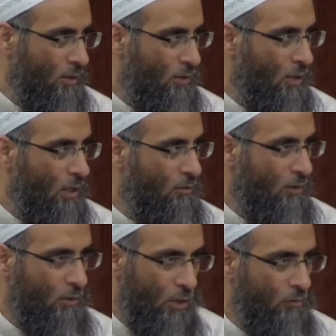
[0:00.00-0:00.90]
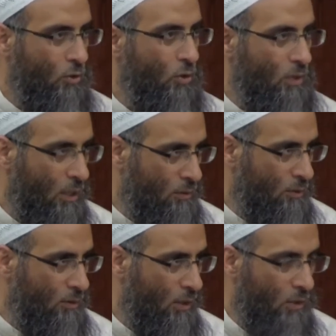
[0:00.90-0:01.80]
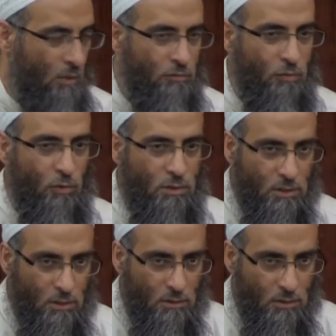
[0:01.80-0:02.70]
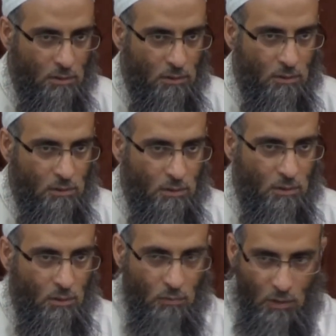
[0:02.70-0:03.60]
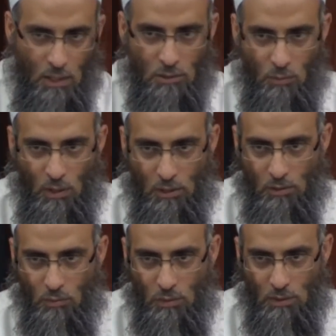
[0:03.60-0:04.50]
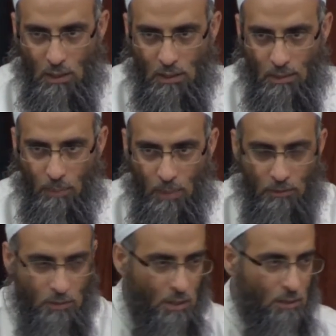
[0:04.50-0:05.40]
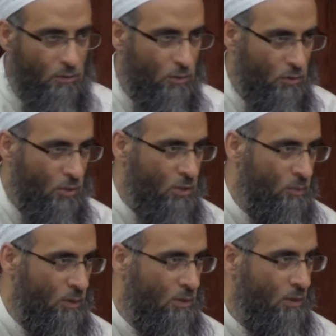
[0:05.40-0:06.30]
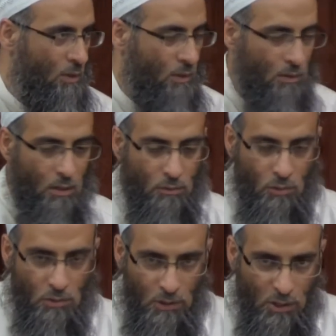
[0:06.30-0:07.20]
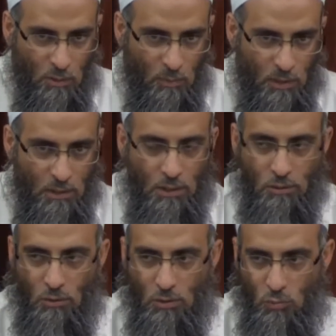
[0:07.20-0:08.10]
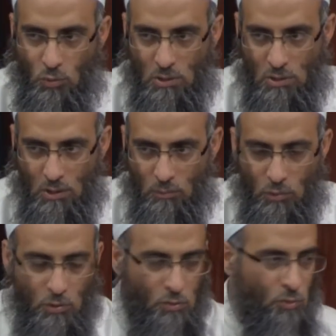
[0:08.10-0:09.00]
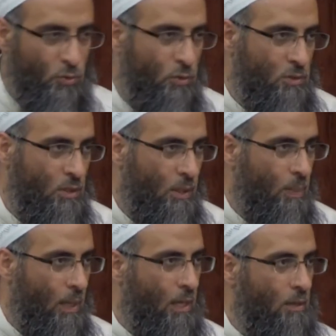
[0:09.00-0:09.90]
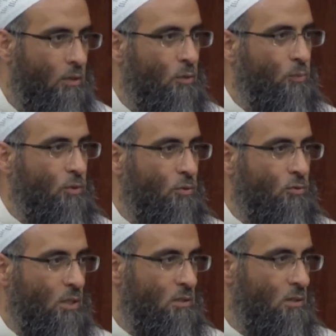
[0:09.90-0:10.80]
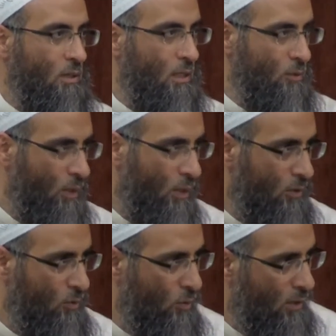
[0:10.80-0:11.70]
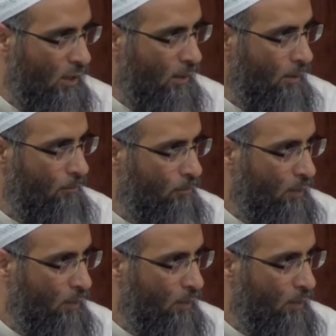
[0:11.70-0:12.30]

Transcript: You have no doubt. You have full certainty of Allah subhanahu wa ta'ala in regard to His judgment, in regard to His hikmah, to His wisdom, to His rules, and then you put your trust in Allah subhanahu wa ta'ala.